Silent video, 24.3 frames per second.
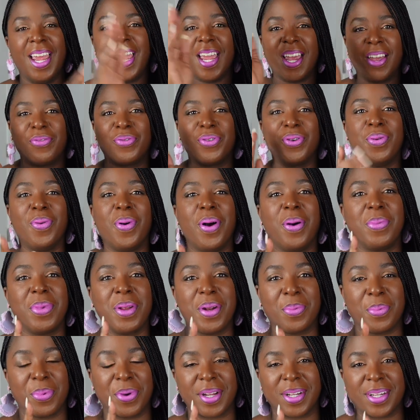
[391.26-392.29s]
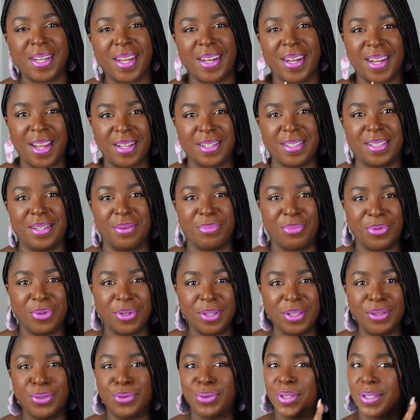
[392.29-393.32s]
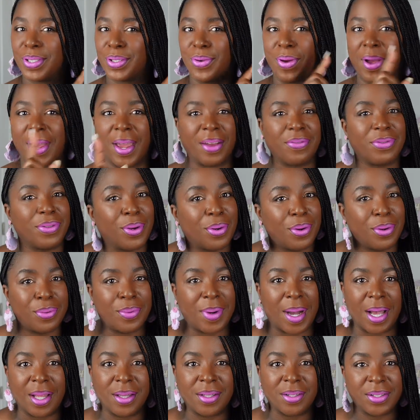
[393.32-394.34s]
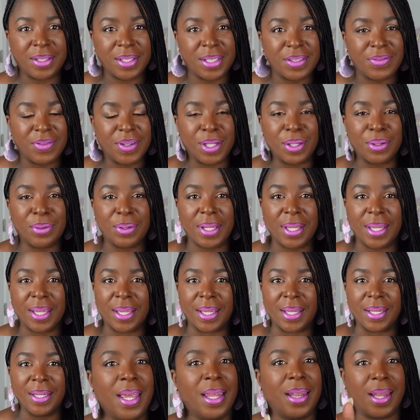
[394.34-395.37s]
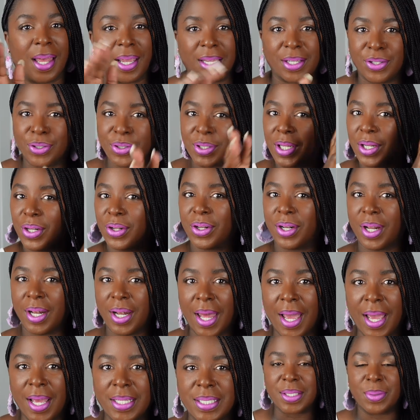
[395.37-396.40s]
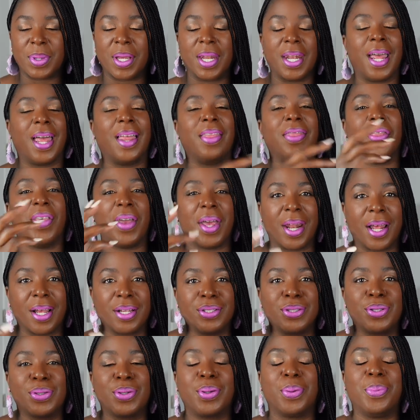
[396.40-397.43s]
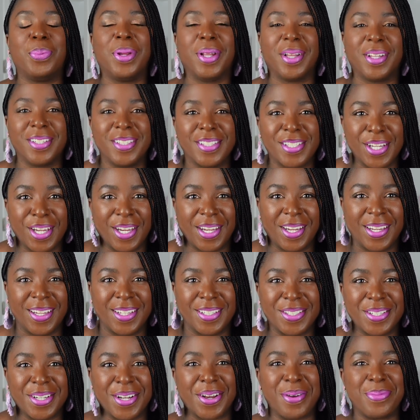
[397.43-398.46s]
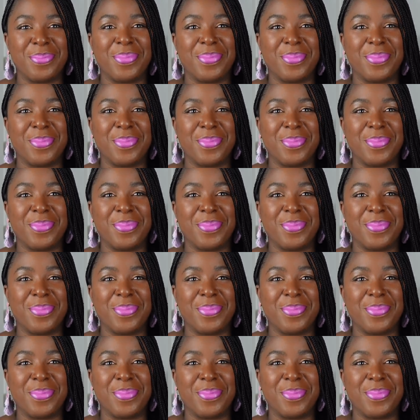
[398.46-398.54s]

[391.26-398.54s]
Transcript: If you want me to break that down some more, you're just gonna have to go wild on this video again, like you did on the last one, and then I'll do the military HR.